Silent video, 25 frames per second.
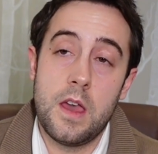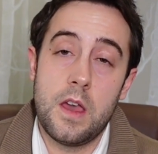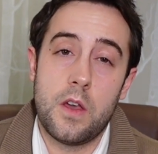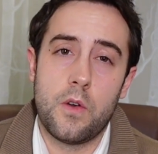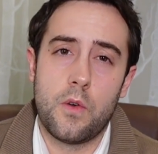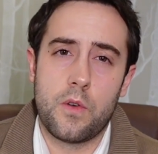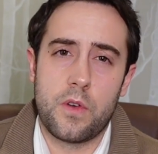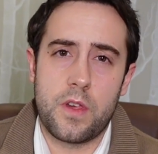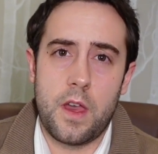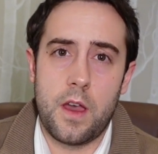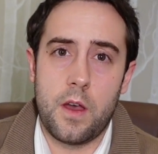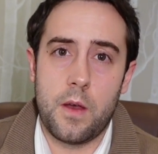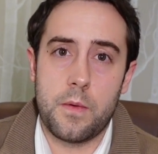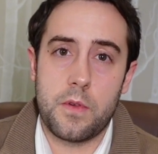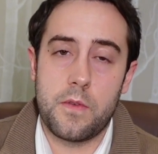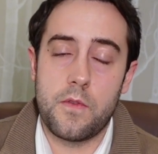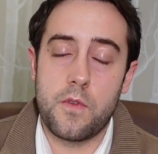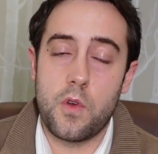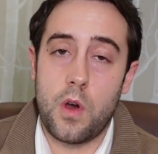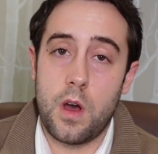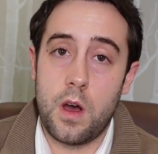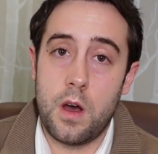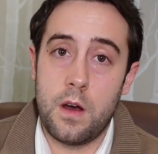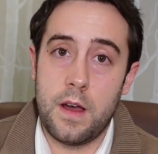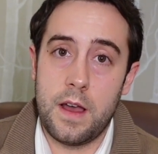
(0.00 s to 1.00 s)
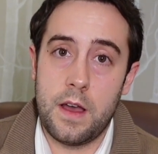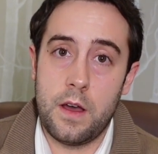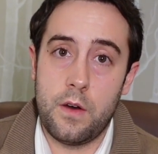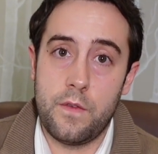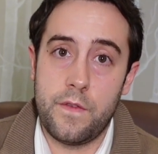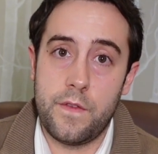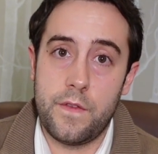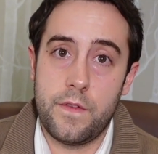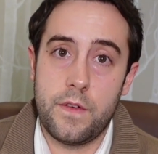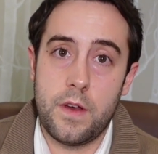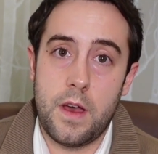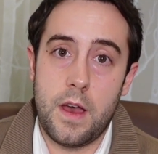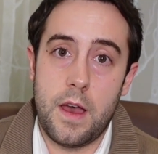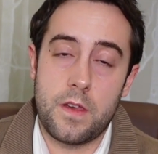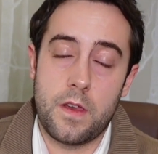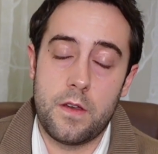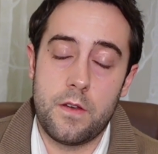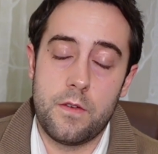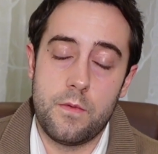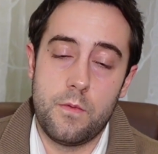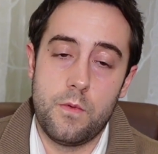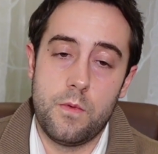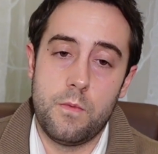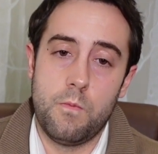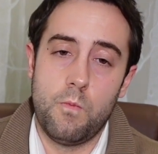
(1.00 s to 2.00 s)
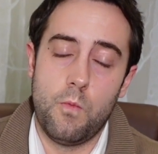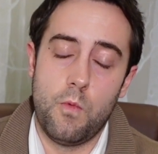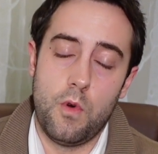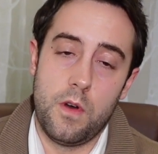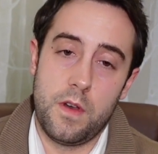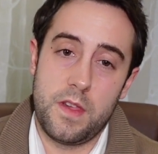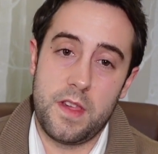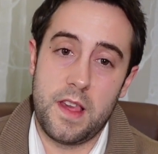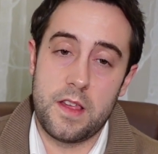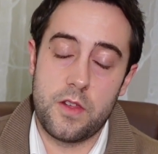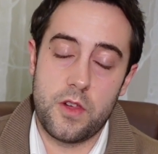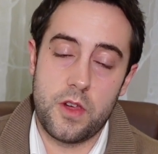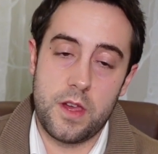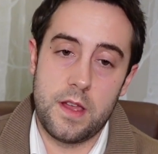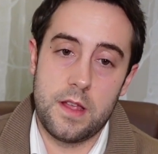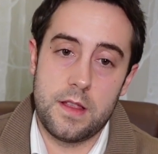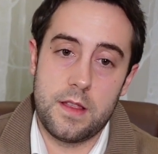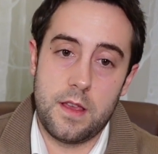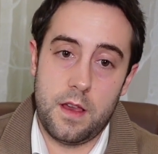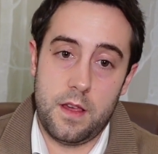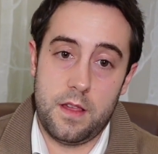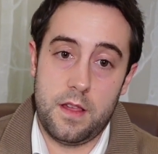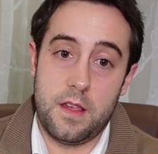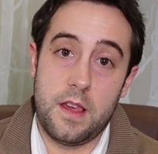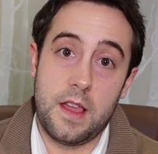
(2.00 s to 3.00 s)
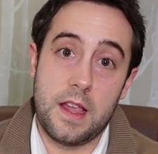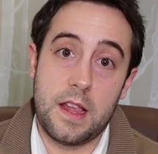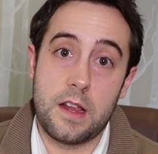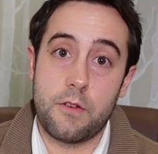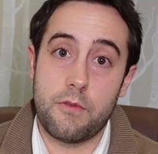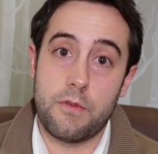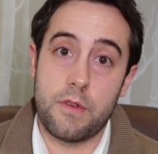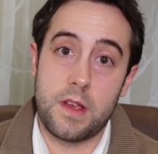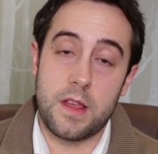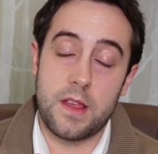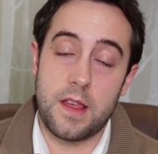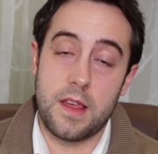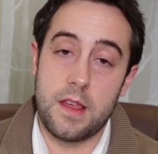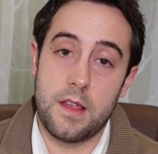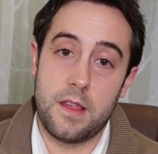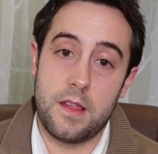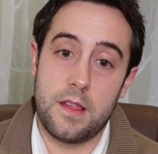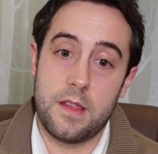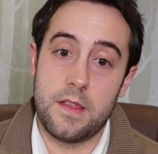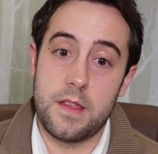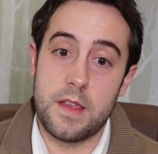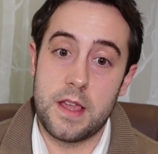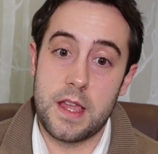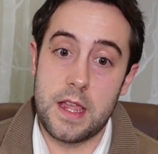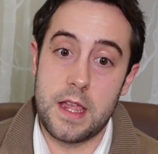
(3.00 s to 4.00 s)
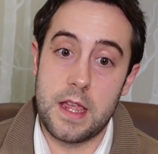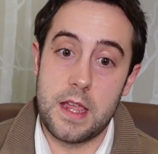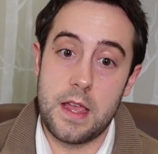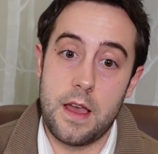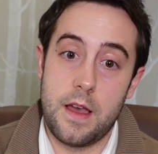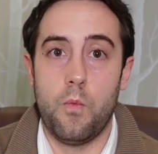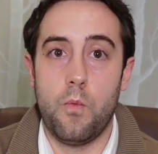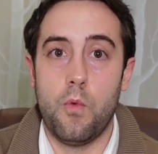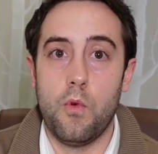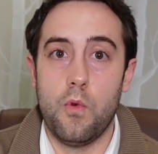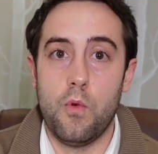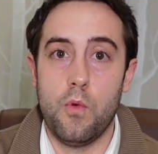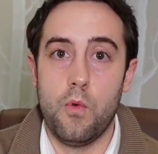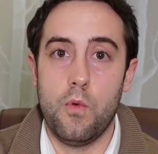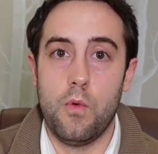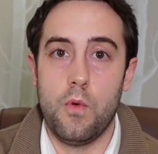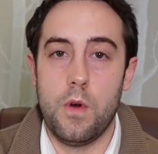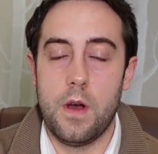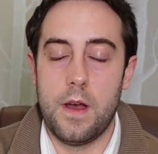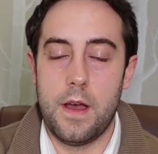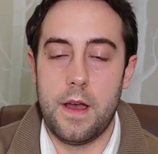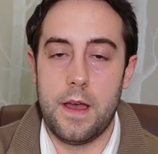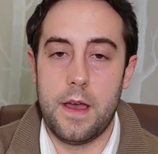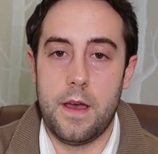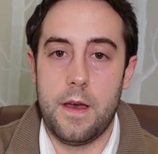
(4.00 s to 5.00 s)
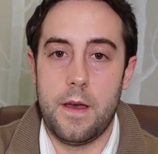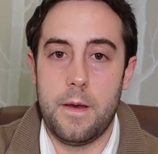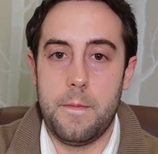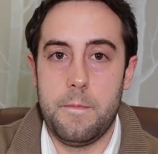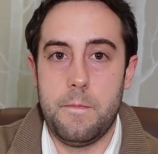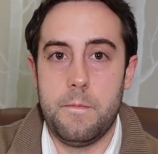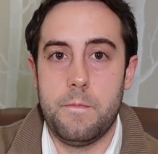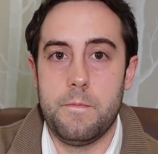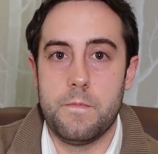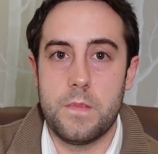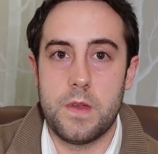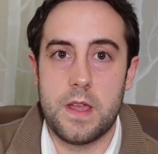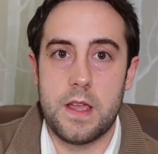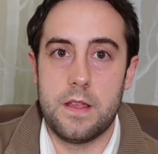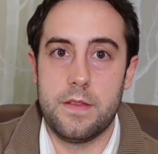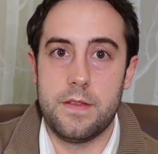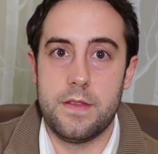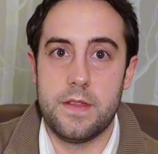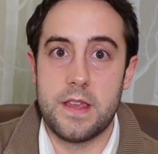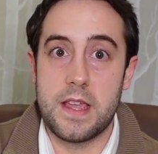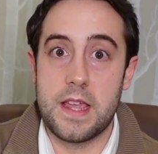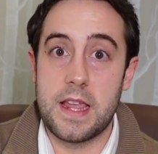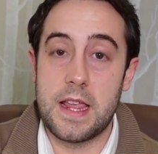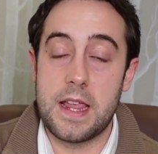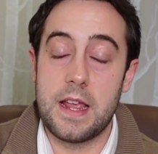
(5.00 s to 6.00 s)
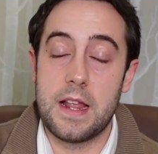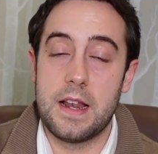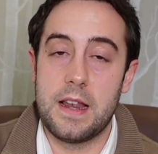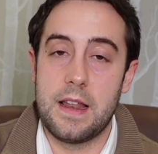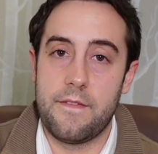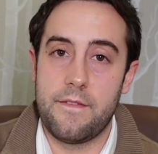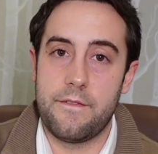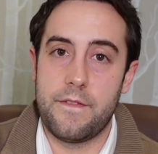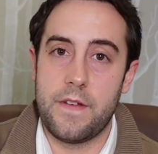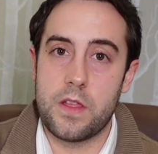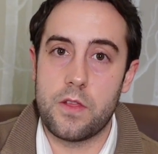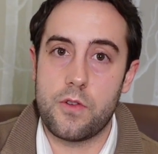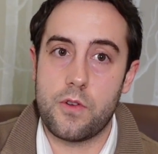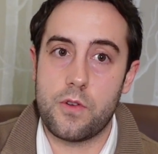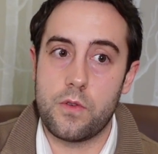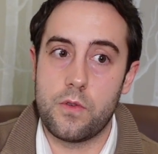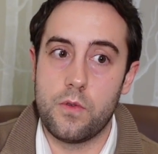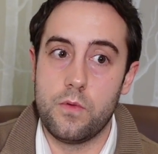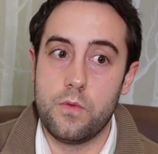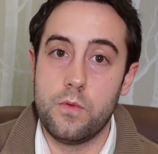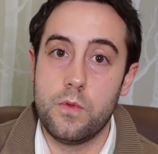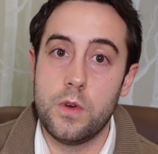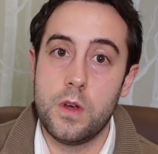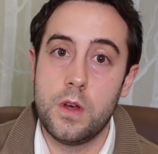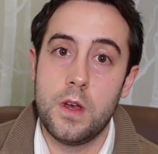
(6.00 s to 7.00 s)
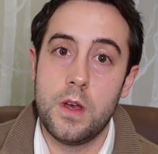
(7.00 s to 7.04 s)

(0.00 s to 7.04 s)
It also helps with your heart health. So what essentially it does, it increases the wall in the left ventricle,